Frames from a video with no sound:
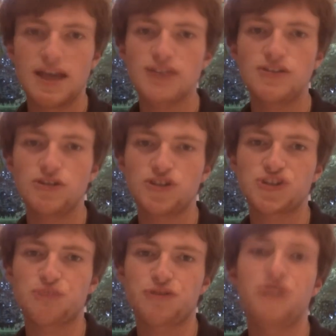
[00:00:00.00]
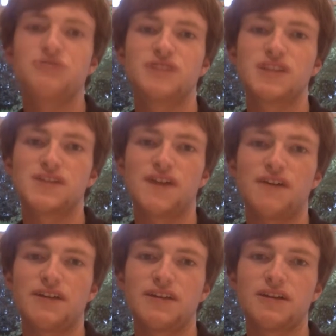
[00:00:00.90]
It's not just the prose that's
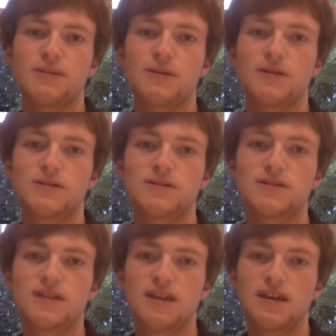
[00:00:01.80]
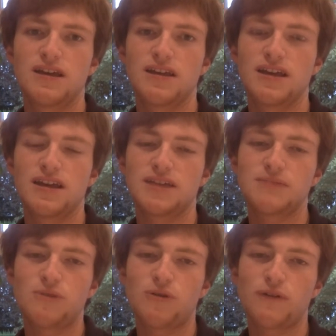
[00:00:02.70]
varied though, because it's
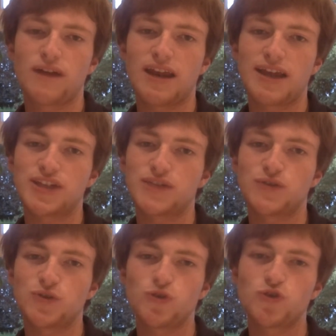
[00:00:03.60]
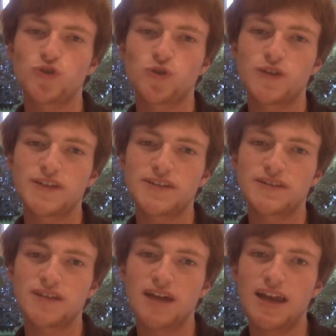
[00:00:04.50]
more of a collection of short stories
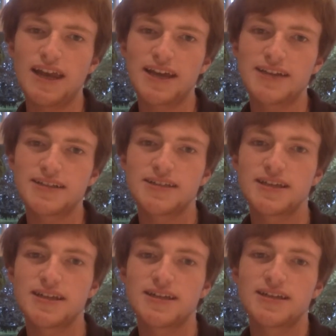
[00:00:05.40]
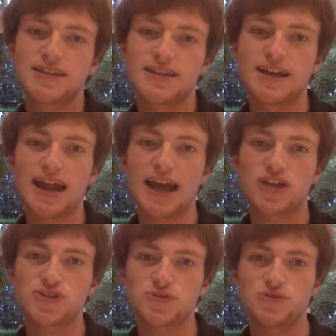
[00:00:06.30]
that are linked than an
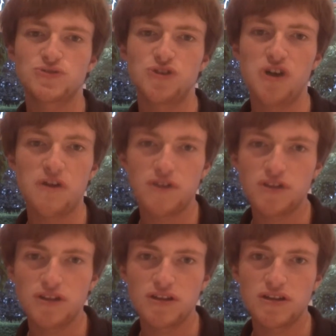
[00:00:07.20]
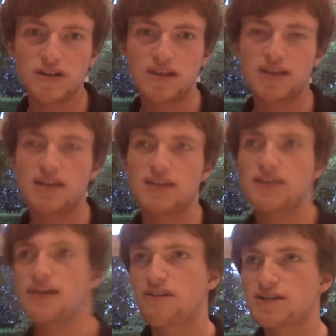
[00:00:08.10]
actual novel
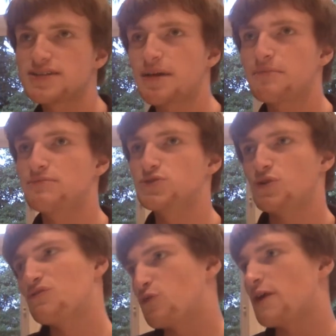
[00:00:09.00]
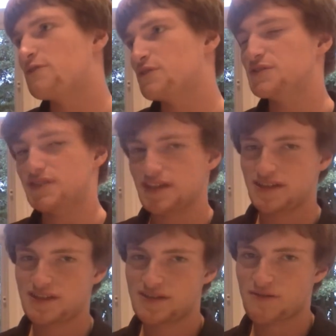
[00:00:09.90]
there are some sort of
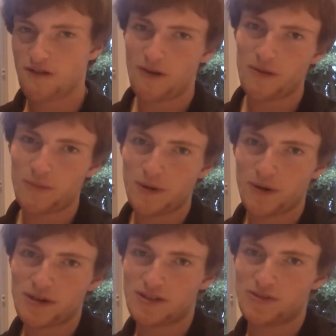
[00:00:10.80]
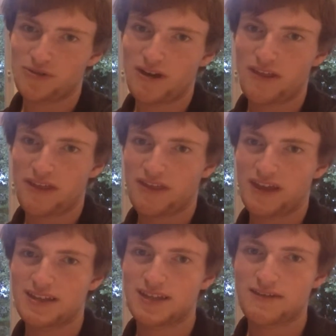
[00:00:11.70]
references throughout the book to other
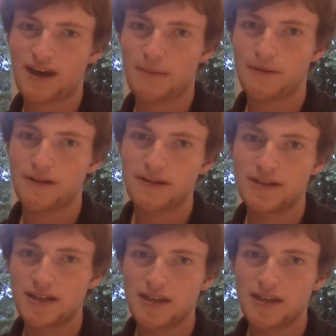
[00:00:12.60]
things that have happened,